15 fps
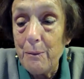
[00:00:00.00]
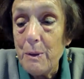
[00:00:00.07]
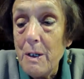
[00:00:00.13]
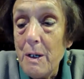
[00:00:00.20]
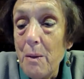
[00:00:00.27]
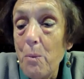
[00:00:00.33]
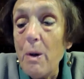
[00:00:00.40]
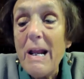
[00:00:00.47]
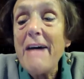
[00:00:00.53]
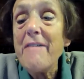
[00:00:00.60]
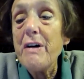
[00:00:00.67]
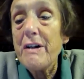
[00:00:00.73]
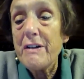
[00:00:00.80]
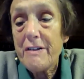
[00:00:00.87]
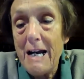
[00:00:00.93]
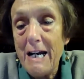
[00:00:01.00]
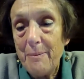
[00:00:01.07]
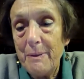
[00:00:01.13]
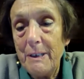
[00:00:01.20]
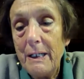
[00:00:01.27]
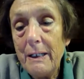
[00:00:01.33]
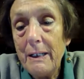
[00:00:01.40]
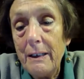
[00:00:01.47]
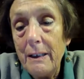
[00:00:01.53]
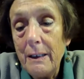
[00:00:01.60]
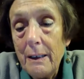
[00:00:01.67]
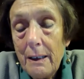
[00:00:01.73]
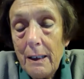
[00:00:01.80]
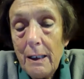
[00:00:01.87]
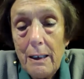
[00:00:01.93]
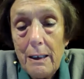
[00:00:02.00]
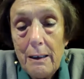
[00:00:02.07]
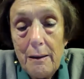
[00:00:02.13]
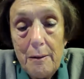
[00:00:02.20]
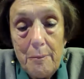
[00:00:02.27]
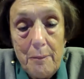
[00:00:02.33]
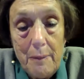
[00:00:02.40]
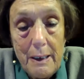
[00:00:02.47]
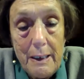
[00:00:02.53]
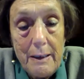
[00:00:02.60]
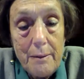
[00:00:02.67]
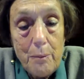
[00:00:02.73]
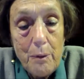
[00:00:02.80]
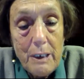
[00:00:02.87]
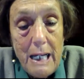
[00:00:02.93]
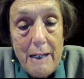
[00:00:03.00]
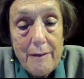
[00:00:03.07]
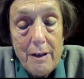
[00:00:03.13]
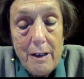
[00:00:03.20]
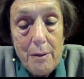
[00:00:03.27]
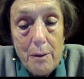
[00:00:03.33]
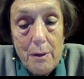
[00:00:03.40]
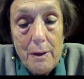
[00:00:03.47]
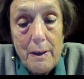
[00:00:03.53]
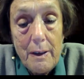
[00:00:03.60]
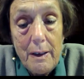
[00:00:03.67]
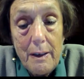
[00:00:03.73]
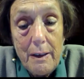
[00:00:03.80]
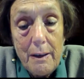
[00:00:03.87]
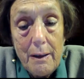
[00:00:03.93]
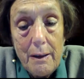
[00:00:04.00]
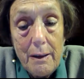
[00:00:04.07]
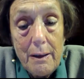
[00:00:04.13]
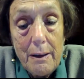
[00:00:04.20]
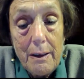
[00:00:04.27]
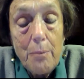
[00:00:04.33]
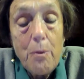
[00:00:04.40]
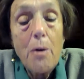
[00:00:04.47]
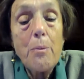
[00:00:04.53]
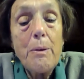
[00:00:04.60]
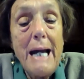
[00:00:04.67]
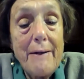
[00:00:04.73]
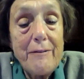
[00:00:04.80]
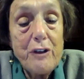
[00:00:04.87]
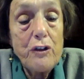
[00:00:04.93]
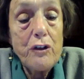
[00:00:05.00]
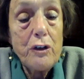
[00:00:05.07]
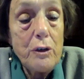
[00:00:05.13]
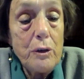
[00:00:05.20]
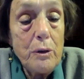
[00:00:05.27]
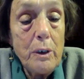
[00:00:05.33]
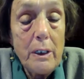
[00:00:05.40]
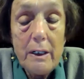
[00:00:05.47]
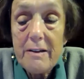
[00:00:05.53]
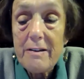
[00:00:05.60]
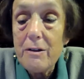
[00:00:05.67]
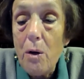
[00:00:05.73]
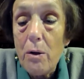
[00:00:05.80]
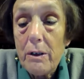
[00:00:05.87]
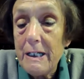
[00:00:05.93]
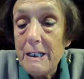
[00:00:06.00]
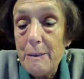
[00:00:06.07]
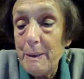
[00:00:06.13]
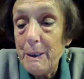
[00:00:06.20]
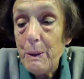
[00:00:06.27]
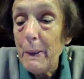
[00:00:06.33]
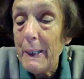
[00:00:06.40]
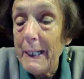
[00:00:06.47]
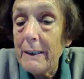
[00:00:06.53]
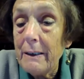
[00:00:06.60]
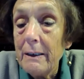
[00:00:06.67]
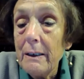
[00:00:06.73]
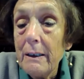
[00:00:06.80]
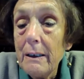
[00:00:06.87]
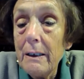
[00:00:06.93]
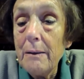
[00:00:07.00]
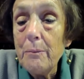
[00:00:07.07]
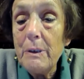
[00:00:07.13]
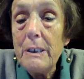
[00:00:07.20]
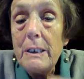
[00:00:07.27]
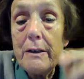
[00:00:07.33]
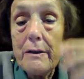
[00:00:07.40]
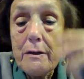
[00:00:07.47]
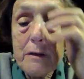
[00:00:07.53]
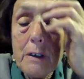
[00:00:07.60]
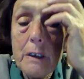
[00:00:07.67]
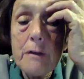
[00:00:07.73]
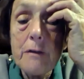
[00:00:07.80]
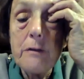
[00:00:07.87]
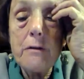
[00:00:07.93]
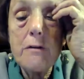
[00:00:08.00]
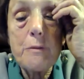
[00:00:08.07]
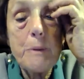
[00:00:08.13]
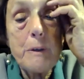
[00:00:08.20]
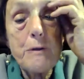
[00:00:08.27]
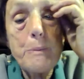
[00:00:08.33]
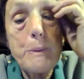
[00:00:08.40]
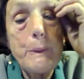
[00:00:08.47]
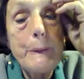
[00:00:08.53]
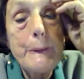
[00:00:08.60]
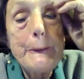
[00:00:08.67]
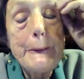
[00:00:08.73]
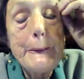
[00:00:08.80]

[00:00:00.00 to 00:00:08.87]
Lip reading: Well, whatever's happening, what we have to do is not going to be quick, and we need to start as soon as possible.